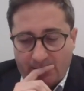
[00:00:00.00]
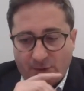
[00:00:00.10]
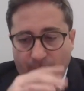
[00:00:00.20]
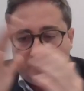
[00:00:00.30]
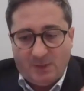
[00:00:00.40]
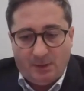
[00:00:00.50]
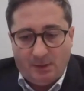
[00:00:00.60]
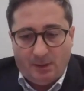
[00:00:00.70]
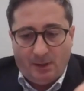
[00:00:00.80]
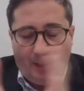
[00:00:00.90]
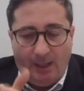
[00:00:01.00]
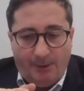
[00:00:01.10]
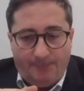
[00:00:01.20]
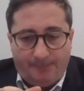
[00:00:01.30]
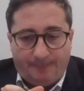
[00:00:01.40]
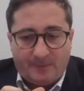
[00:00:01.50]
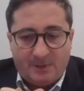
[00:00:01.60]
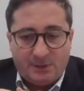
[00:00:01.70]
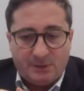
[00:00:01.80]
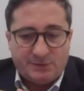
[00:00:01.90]
So
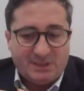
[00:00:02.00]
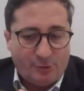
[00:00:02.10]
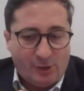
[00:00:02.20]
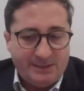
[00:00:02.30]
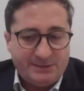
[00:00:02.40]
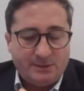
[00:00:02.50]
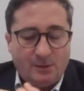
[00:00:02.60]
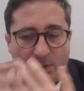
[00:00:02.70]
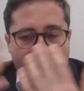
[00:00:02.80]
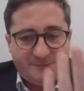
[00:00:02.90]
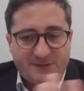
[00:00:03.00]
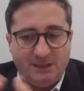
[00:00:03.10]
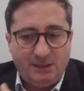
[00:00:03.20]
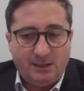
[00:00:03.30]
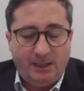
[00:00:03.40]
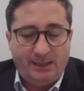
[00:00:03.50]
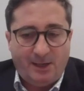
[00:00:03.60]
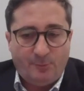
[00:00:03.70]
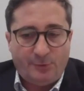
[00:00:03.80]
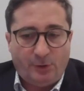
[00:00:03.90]
to summarize, we have seen a
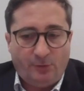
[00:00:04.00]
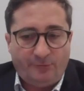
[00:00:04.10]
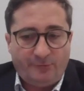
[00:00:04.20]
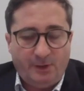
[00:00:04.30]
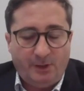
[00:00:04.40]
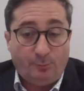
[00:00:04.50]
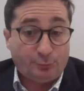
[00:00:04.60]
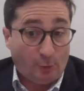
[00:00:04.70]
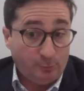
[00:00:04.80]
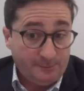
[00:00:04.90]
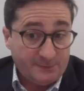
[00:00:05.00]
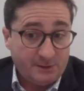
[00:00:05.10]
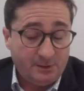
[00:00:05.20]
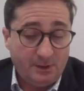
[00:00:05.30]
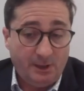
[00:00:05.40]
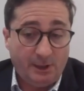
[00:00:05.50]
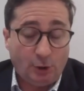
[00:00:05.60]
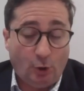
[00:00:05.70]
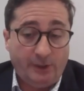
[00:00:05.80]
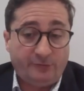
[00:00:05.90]
number of problems
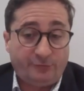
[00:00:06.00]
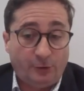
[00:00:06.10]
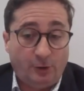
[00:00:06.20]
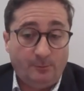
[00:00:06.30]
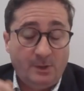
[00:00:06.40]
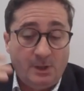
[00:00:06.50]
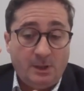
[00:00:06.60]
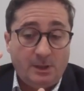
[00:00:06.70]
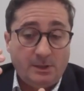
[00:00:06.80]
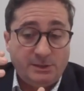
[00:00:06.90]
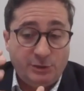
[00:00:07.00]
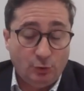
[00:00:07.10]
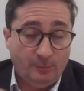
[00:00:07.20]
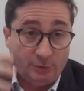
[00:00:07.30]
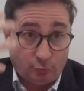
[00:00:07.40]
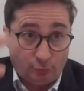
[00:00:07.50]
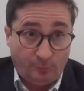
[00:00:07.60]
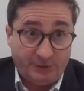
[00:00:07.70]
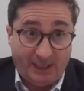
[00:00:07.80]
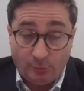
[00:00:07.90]
going from human to
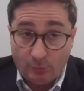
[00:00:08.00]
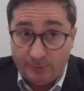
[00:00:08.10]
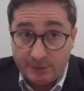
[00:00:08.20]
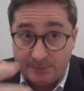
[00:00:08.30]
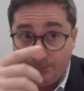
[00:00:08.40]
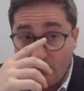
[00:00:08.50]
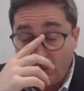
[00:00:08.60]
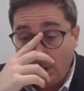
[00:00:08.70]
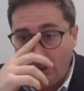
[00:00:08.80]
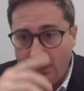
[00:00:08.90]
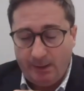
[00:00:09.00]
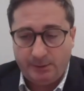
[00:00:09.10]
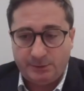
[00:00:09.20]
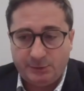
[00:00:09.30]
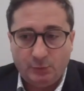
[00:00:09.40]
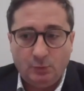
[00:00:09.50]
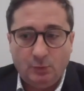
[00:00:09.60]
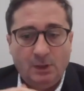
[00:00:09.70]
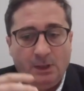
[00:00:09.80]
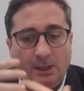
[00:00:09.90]
robot handovers
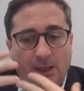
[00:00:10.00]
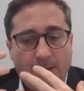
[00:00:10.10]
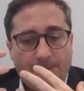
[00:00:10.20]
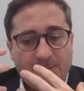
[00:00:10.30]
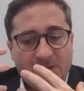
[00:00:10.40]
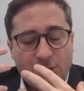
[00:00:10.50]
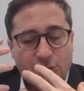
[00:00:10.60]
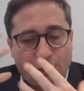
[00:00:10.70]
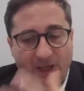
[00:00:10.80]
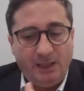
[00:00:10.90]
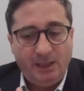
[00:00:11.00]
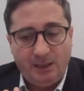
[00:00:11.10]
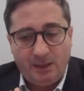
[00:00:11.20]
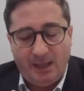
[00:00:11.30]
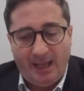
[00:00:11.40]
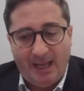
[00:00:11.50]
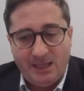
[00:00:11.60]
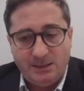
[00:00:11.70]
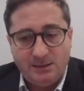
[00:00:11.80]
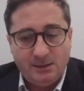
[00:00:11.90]
to training
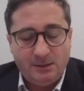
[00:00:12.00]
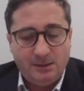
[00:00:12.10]
a